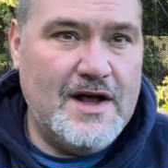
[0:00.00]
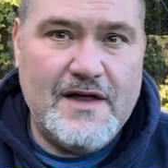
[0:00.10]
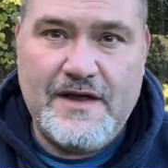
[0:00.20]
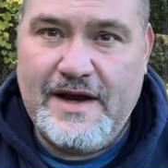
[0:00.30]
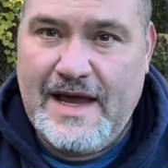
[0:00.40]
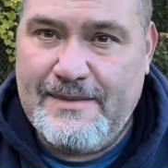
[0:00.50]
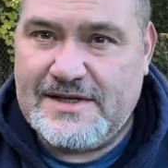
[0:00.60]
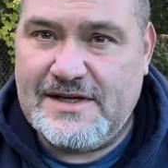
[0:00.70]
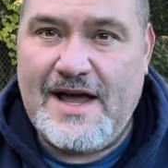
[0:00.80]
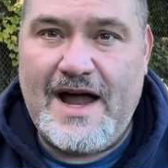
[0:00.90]
The name is
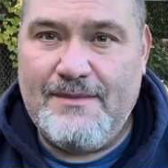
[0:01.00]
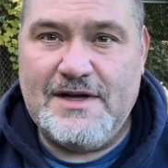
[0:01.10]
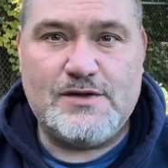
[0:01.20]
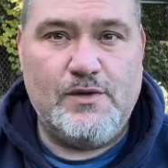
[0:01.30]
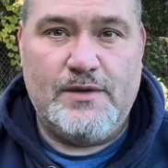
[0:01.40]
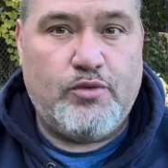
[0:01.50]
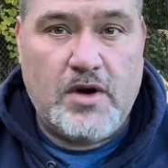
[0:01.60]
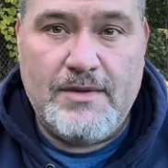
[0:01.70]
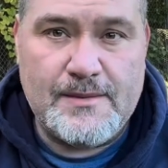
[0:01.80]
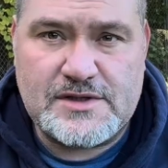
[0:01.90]
synonymous with
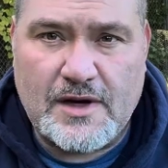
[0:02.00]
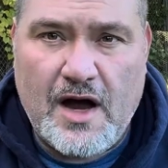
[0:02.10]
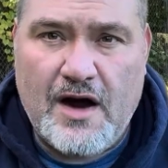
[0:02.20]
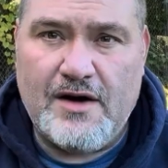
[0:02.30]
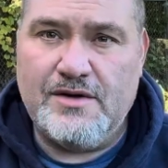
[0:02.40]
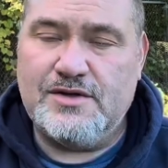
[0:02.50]
premium cigars,